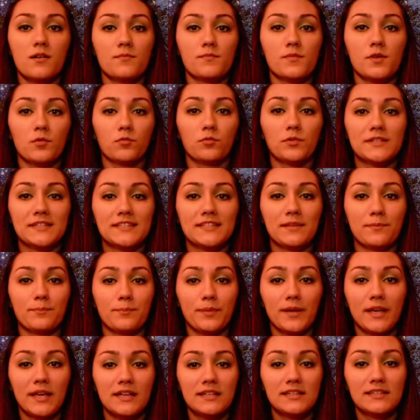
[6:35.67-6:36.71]
was the
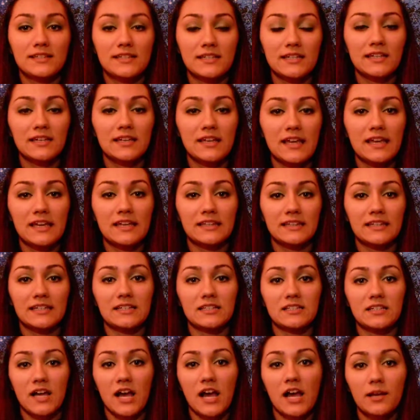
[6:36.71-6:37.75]
pacing and the
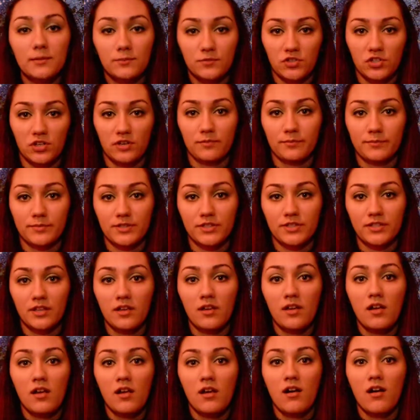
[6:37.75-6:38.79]
time jumps
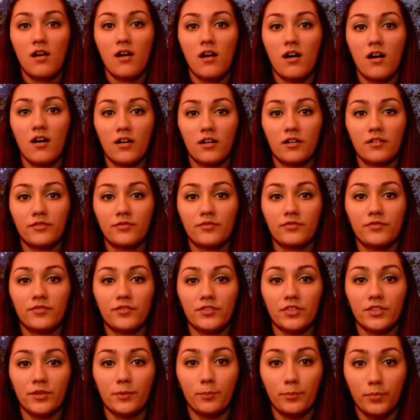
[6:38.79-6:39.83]
of
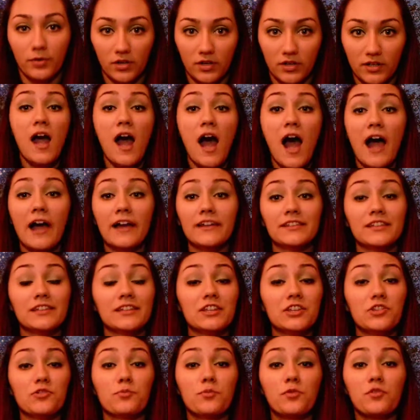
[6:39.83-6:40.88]
the book. I think that the
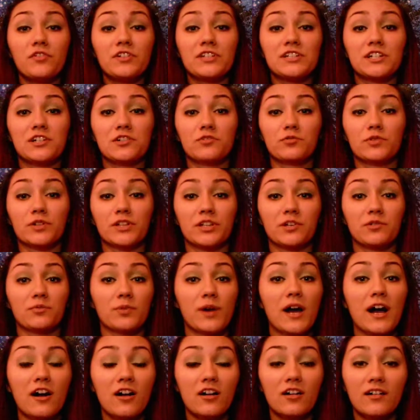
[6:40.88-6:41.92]
movie did it really
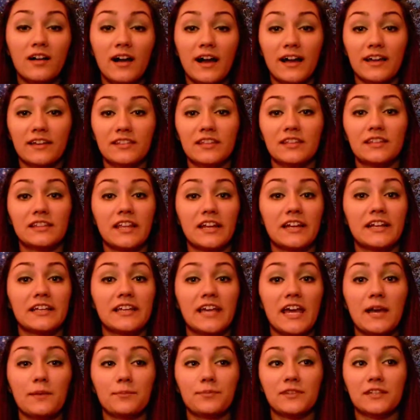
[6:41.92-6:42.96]
well. I think that it
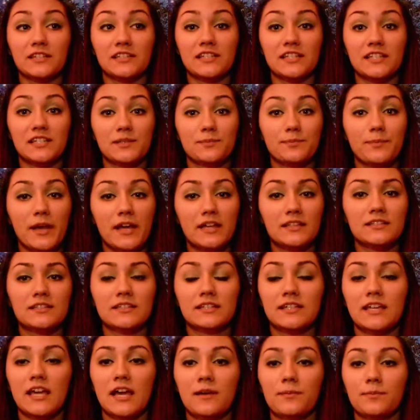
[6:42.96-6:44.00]
kept the suspense,
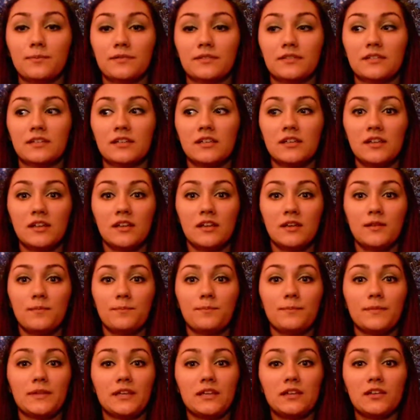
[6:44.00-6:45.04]
kept
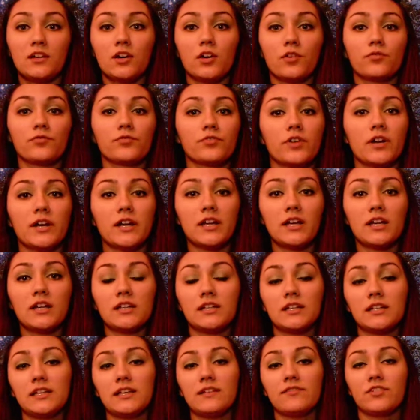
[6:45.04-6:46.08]
me afraid, and
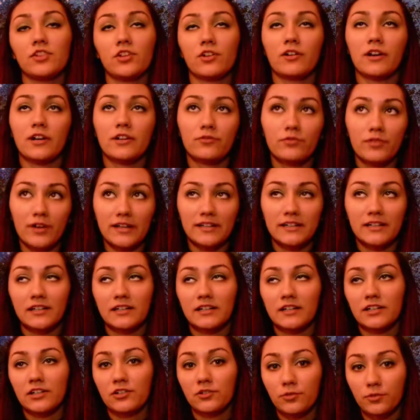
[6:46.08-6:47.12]
even though I'd read it and I
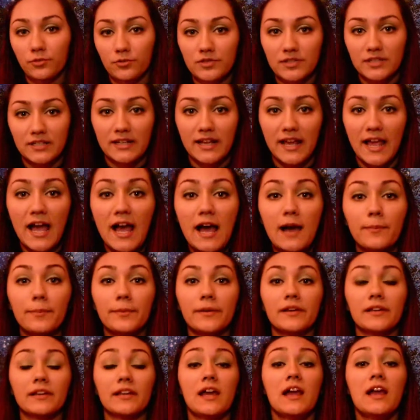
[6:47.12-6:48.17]
knew it was going to
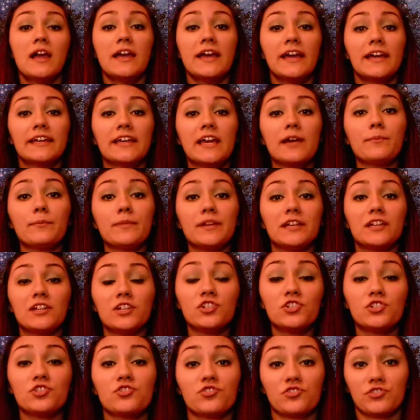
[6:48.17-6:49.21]
happen, it kept me
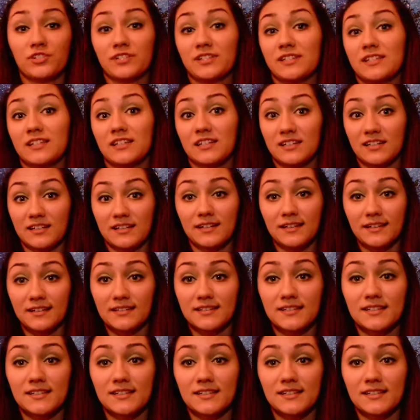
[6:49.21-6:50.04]
interested in it.